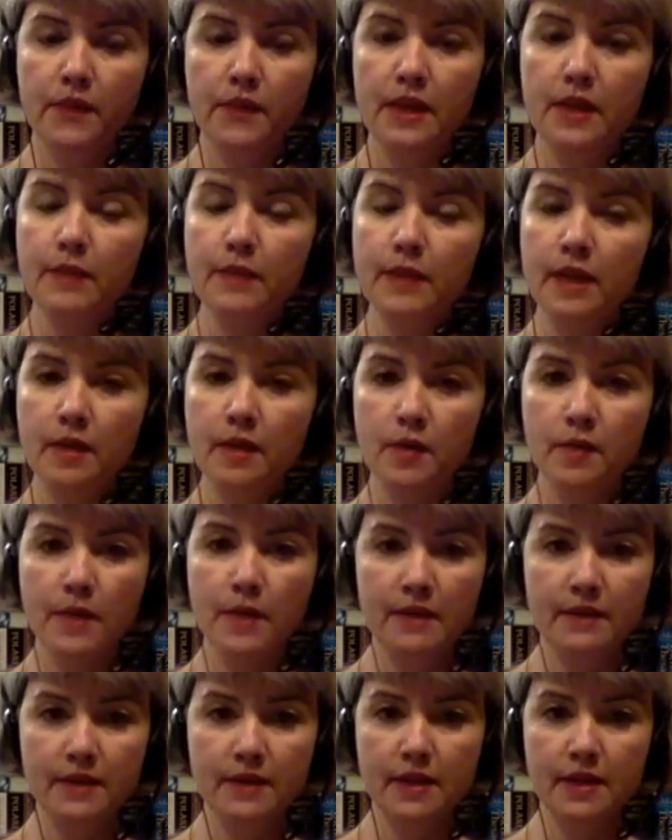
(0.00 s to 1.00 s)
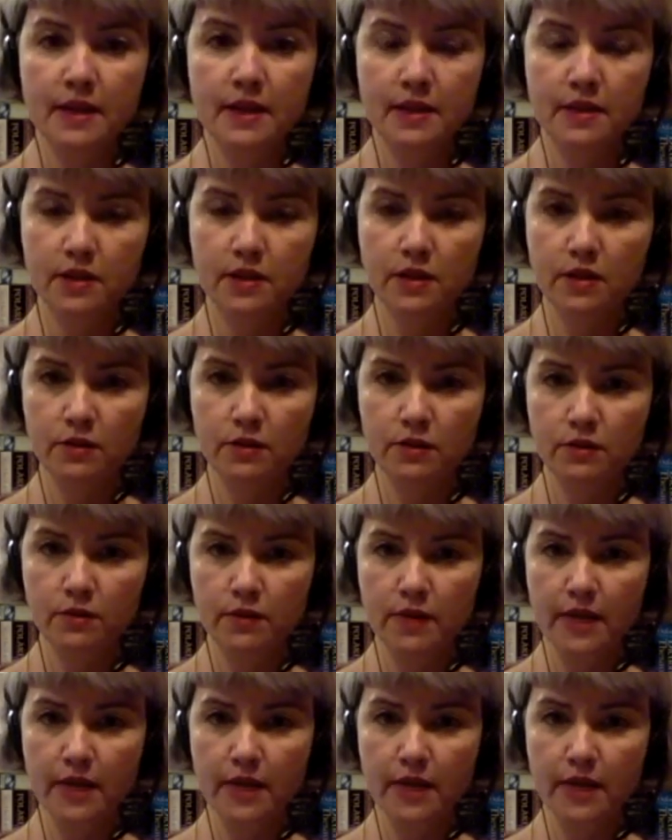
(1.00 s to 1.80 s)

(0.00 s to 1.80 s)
he'd been up the mountain into